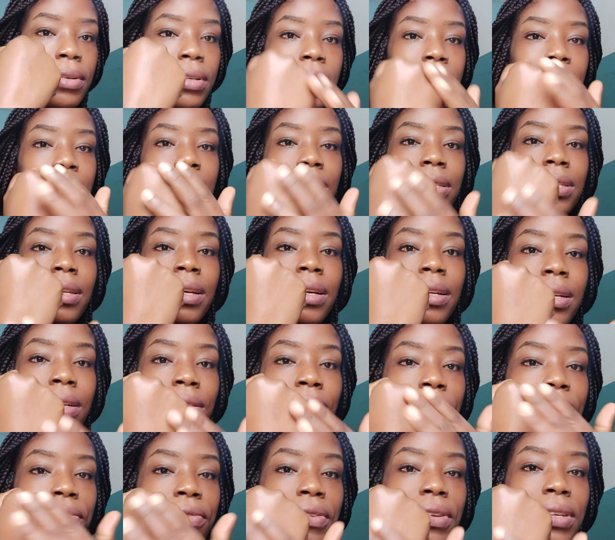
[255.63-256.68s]
It's not
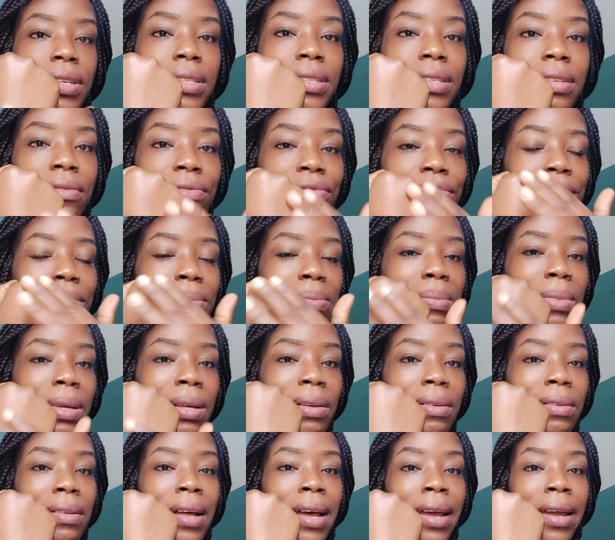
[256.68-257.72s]
an offensive
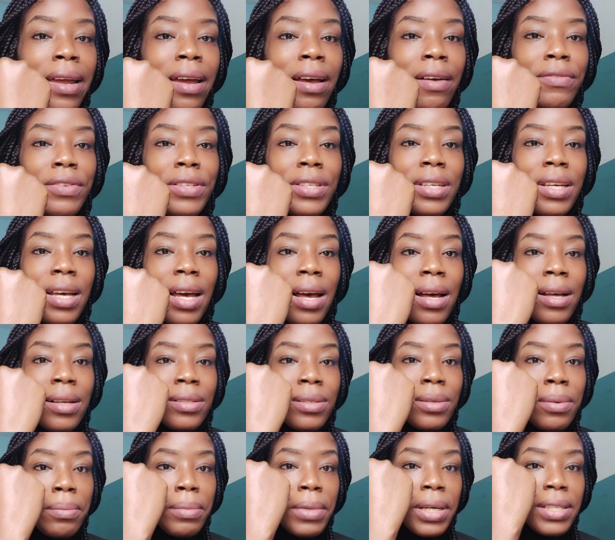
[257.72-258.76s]
smell. I have
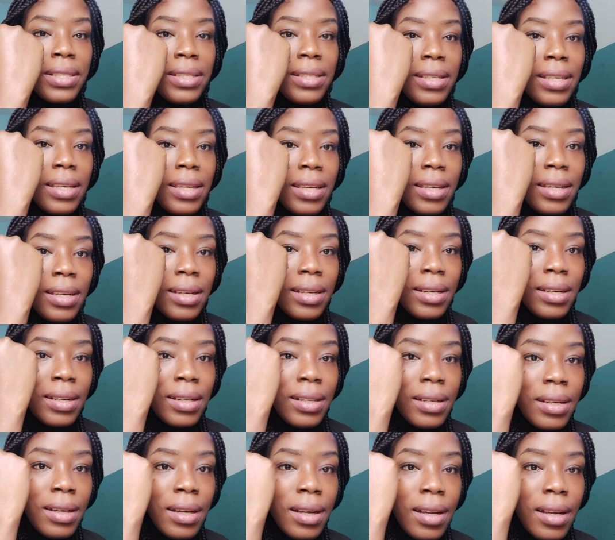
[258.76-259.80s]
scars on my
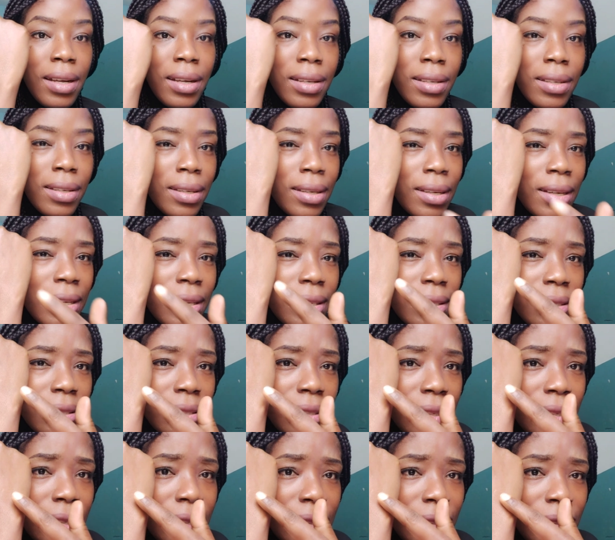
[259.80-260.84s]
skin. You can
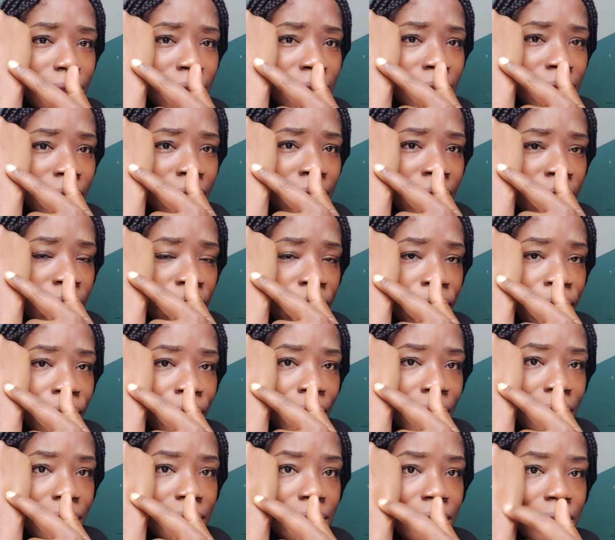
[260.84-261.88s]
see they are
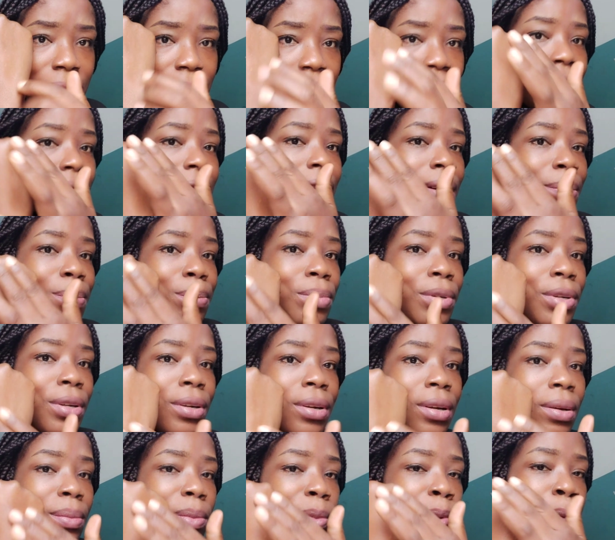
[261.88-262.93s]
fainting. I put
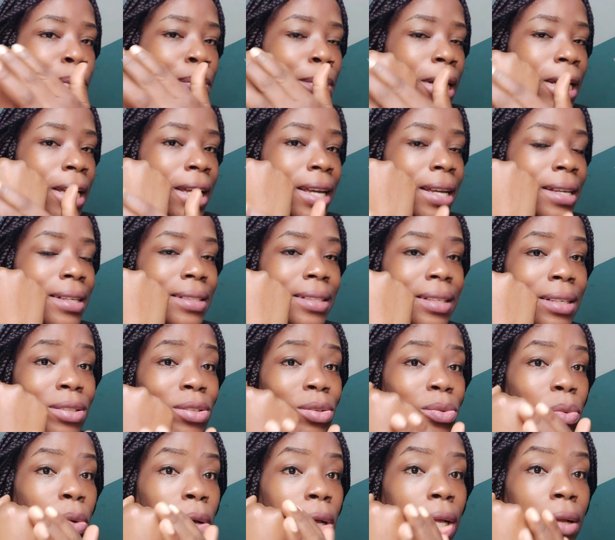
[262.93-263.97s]
them on my hands
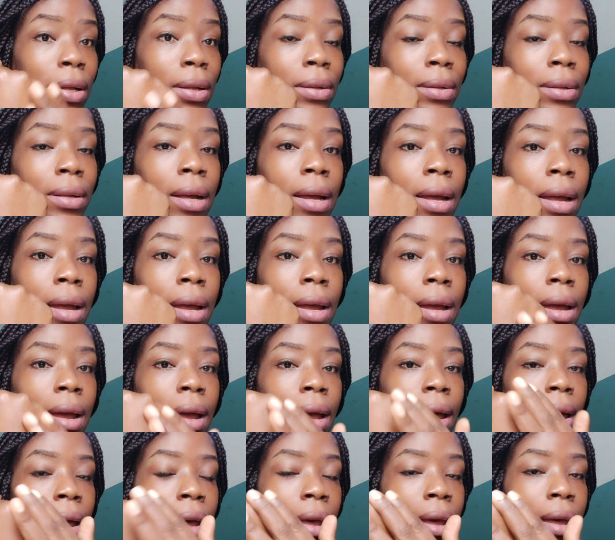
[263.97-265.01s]
as well,
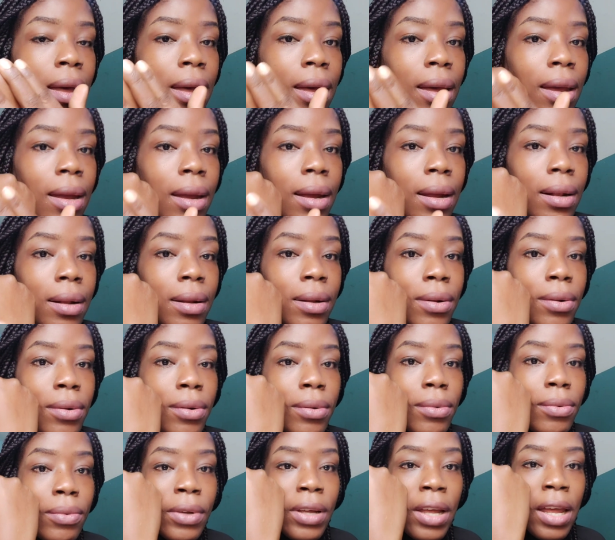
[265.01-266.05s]
and
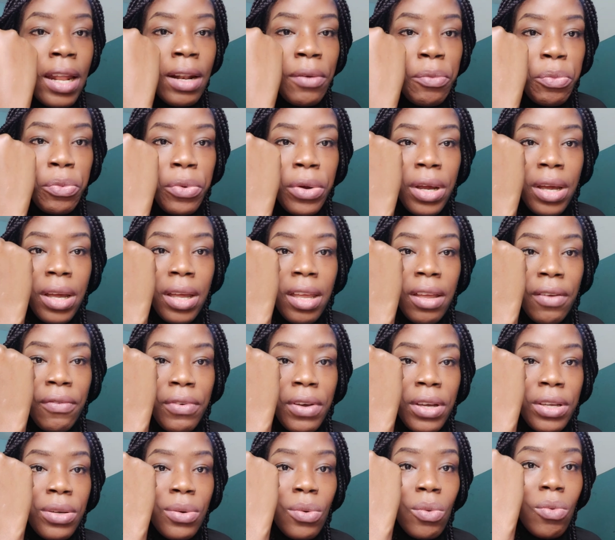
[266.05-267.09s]

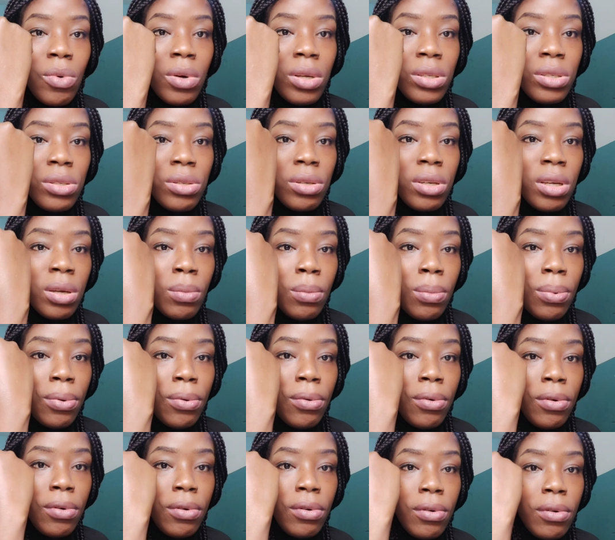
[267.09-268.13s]
wherever you want to
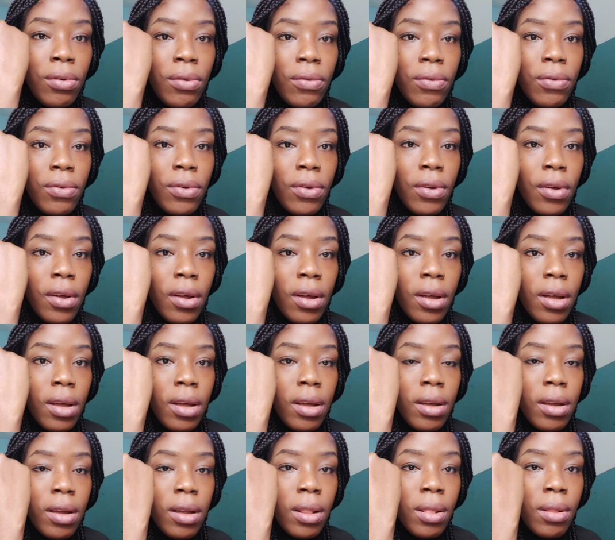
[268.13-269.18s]
improve,
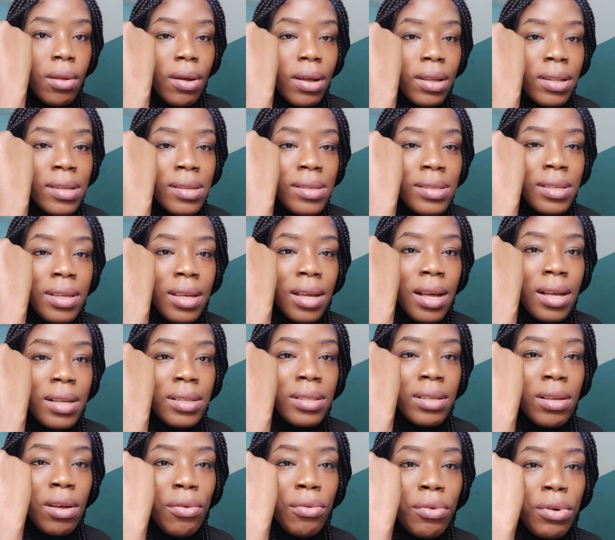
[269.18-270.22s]
and these
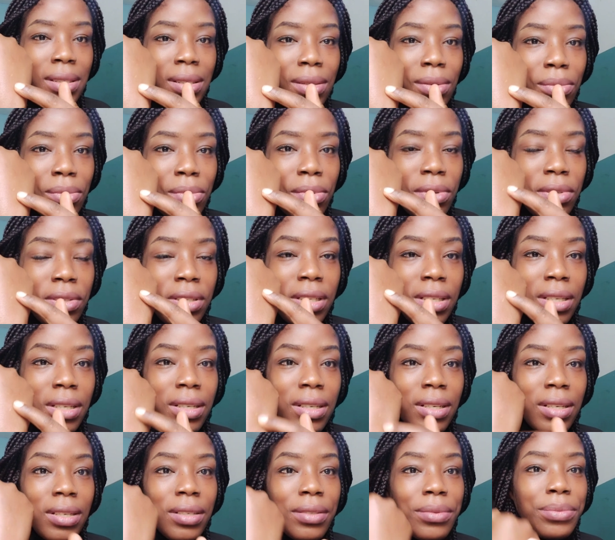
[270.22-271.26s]
scars are already worn
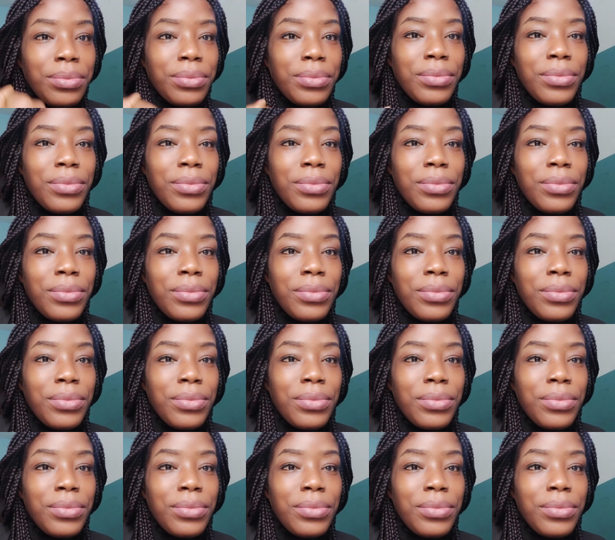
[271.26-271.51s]
here.